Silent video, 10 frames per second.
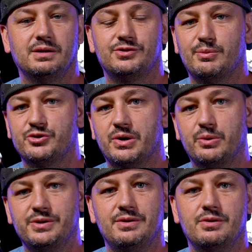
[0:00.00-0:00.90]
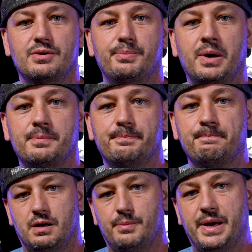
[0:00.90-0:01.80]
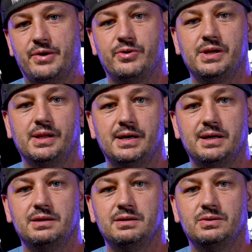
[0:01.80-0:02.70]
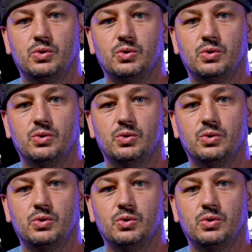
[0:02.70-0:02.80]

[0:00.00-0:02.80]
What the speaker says: It's almost always either the pump, a bad relay,